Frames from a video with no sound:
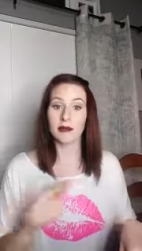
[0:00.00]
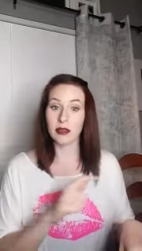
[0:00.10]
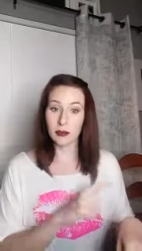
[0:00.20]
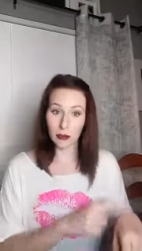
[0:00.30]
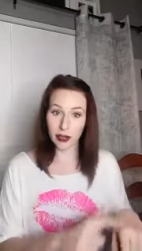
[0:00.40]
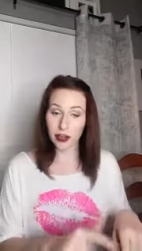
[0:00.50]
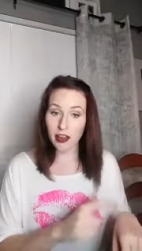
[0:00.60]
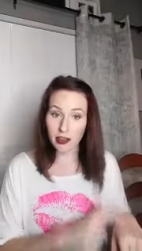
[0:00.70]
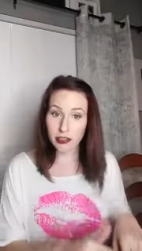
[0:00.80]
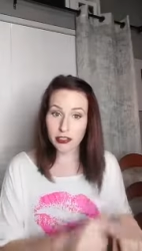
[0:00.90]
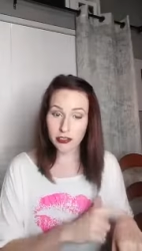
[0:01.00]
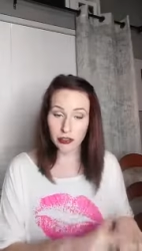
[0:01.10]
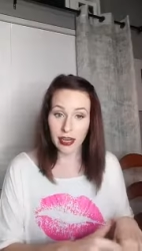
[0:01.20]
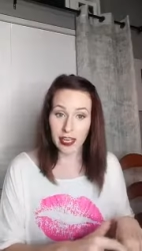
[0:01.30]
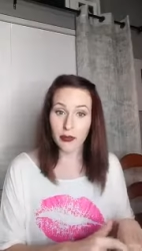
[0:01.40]
Wear your colors on your
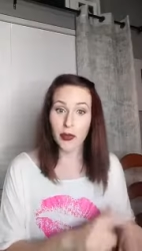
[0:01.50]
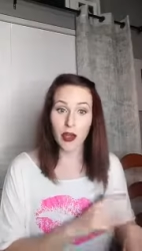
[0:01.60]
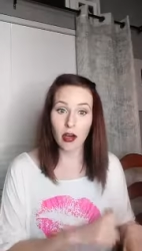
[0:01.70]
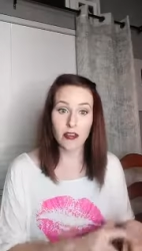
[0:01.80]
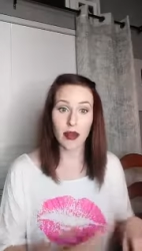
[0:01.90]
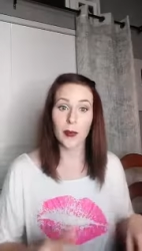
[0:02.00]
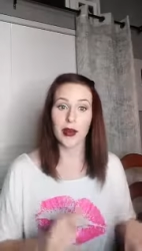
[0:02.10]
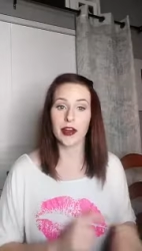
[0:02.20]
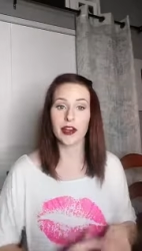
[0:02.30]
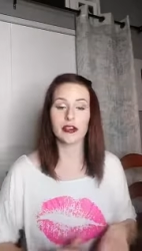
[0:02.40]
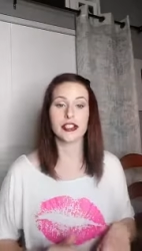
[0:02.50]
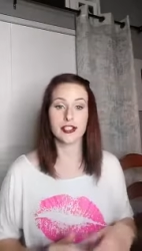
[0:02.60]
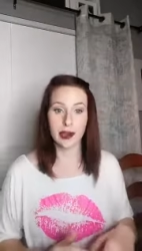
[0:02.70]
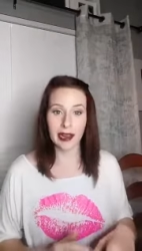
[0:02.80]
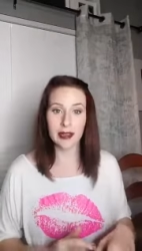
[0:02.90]
hand. We call that wearing your
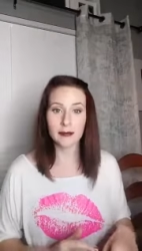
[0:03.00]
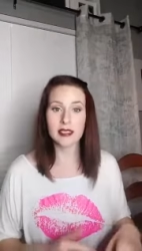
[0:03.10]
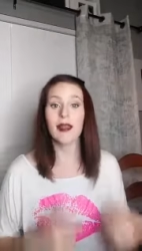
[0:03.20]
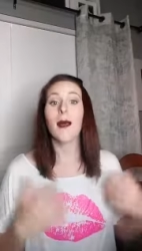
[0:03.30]
stripes.